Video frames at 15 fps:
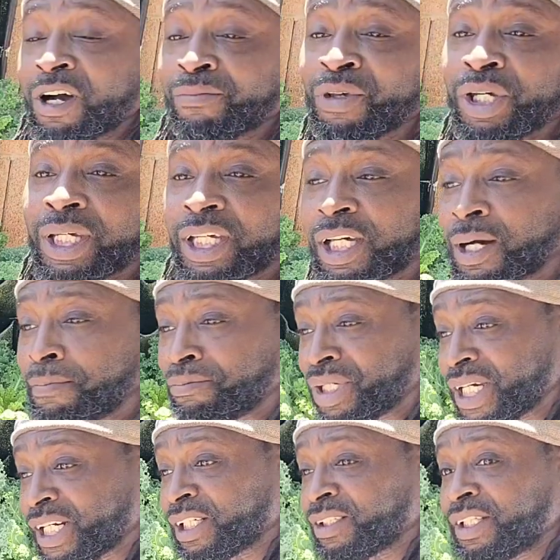it up,
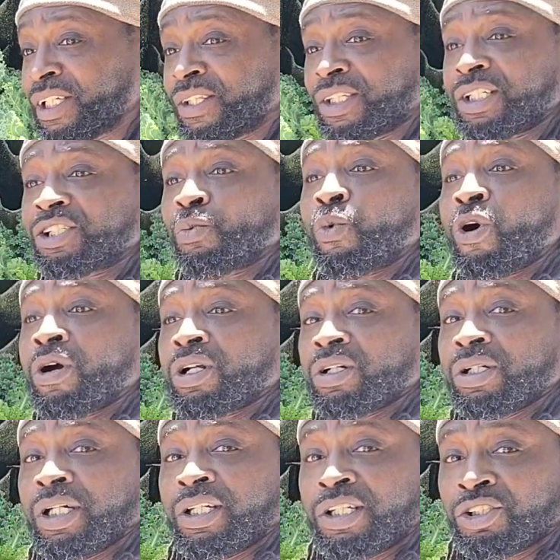immediately this
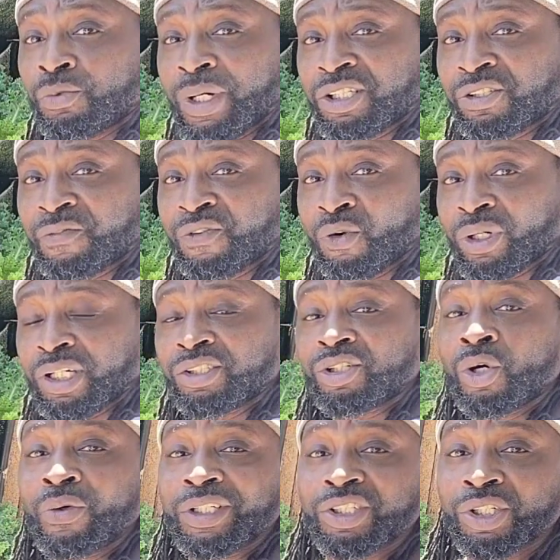water in this reservoir
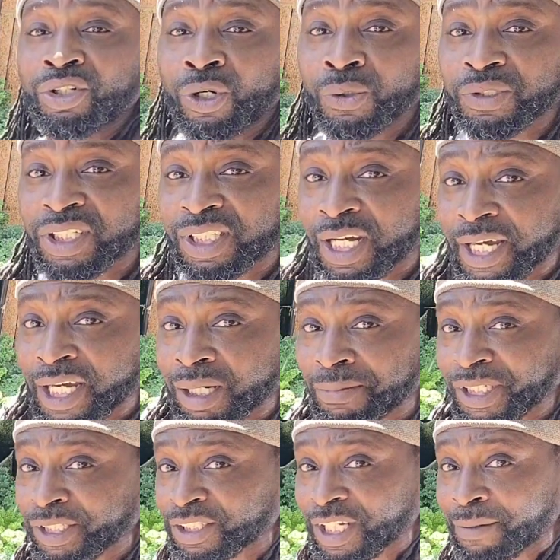is going to go to the
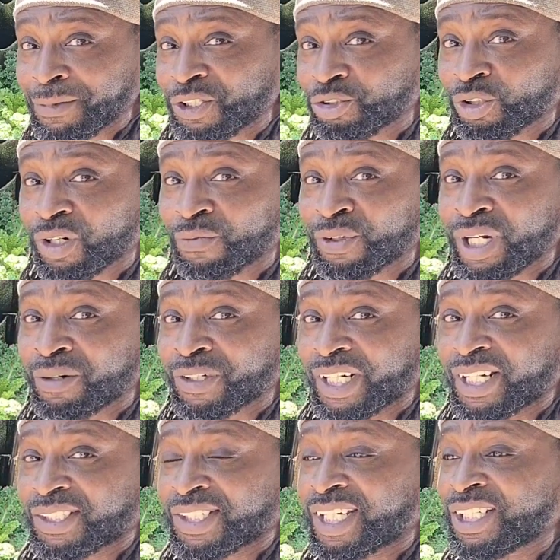ambient temperature of
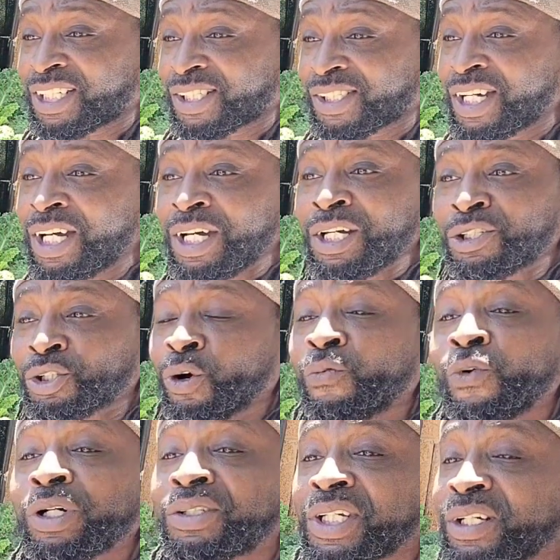whatever that tank is.
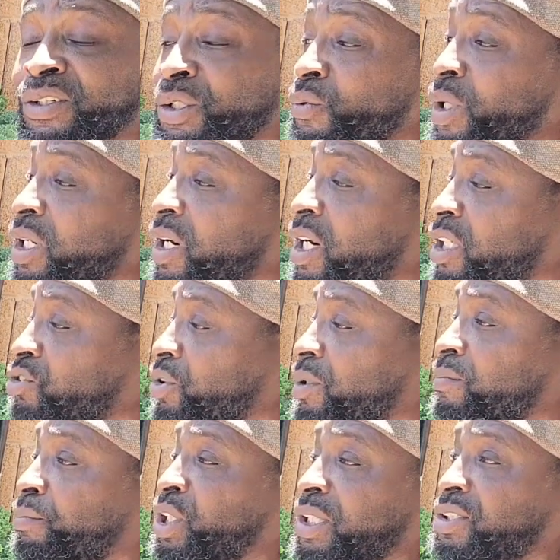So if we're dealing with
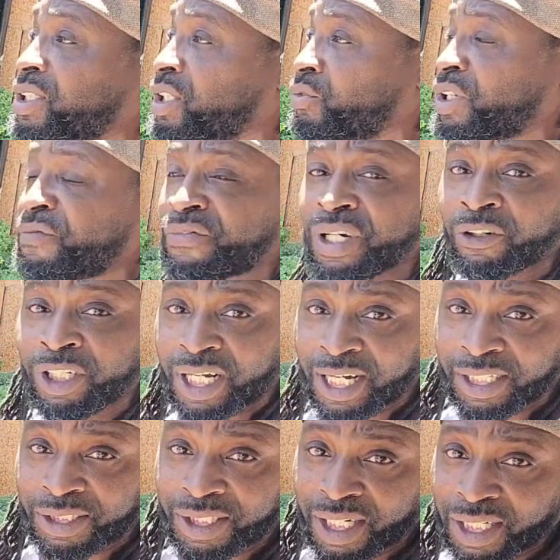100+ degree
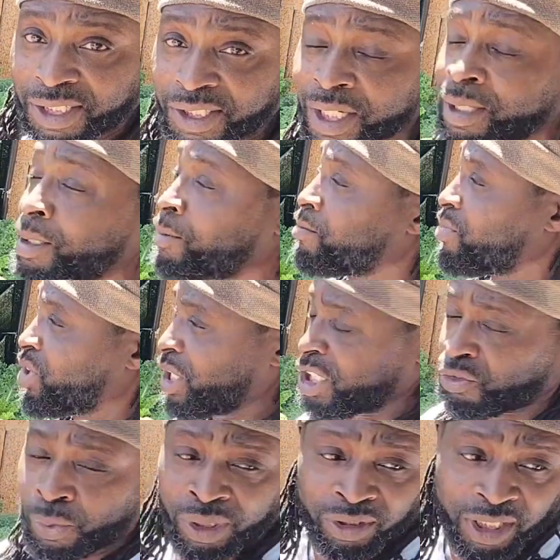Fahrenheit days,
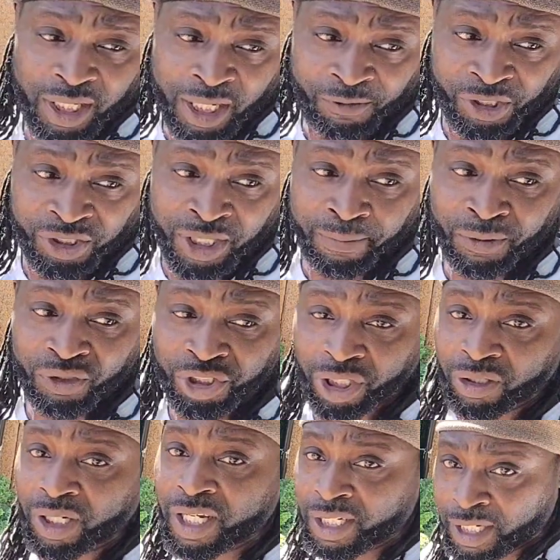guess what the average
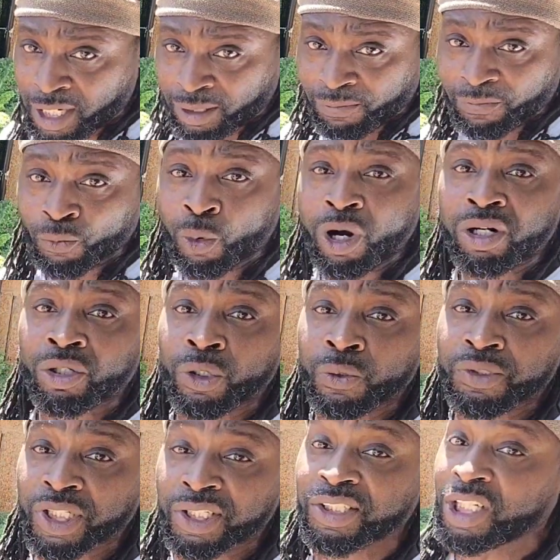temperature in that water
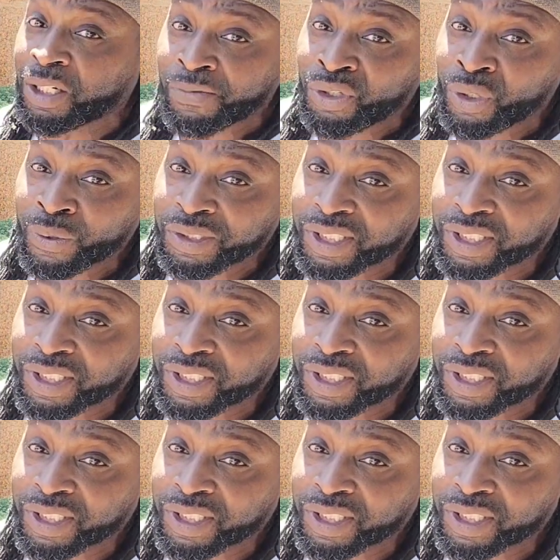hose is, even